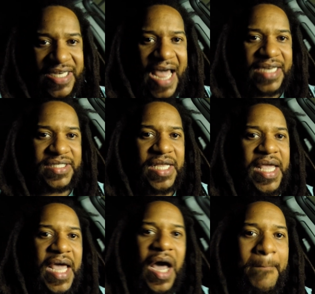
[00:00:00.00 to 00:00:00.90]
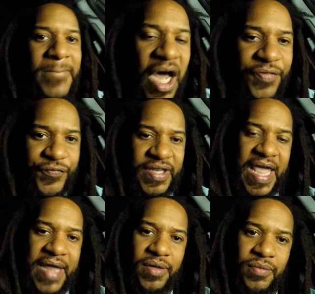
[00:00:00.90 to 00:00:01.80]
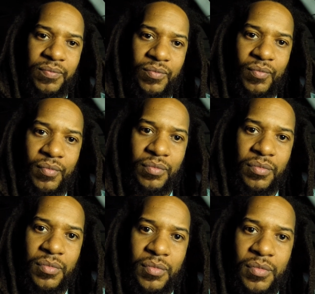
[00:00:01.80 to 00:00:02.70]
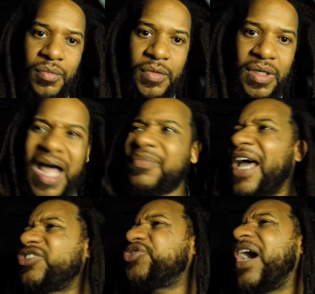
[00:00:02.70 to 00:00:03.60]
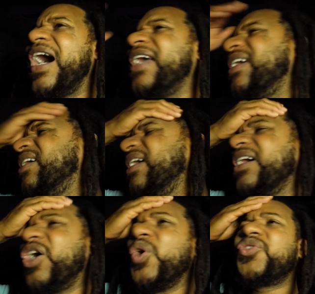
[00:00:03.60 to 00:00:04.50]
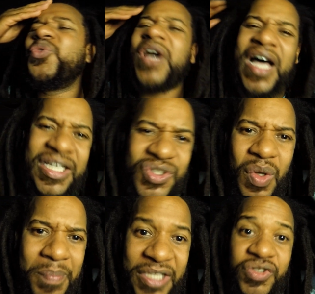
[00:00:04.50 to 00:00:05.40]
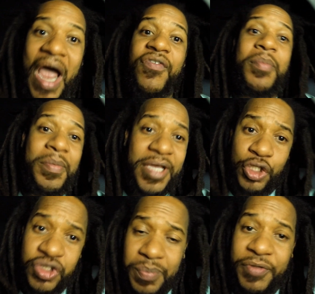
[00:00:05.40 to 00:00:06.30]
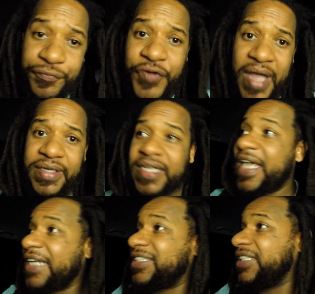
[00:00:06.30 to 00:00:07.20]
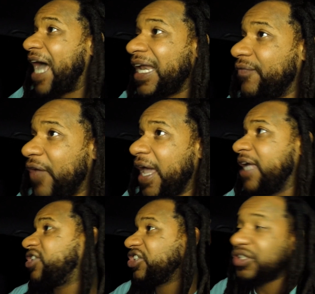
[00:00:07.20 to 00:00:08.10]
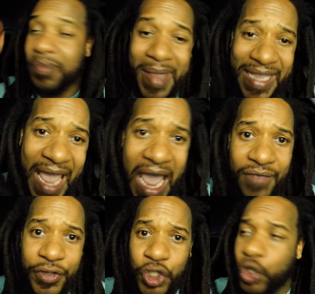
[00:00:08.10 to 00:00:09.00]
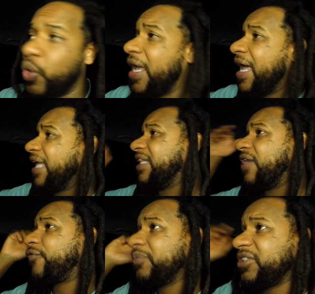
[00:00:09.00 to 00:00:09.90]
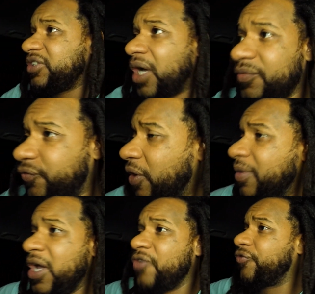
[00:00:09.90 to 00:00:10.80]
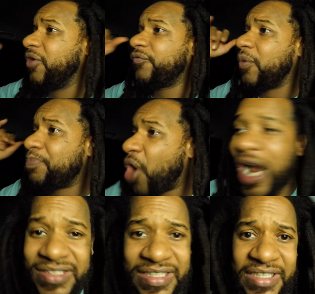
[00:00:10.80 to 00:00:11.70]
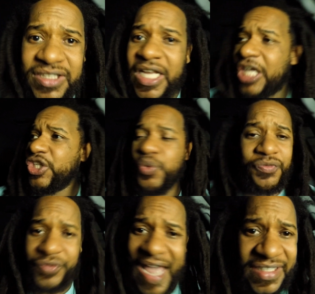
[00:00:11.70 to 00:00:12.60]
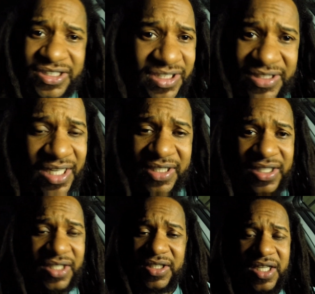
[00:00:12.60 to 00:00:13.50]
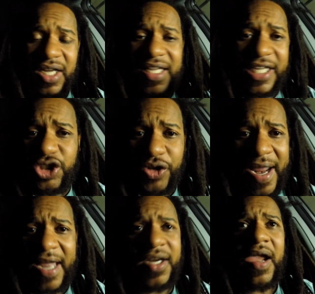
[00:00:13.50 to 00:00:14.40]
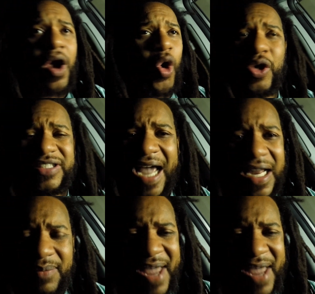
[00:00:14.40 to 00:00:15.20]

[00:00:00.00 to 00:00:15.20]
of dollars a month for that. I'm not trying to go through the hustle and bustle. I remember it used to be fun to catch the dollar van to Jamaica Avenue, and then from Parsons, you catch the E-train on down to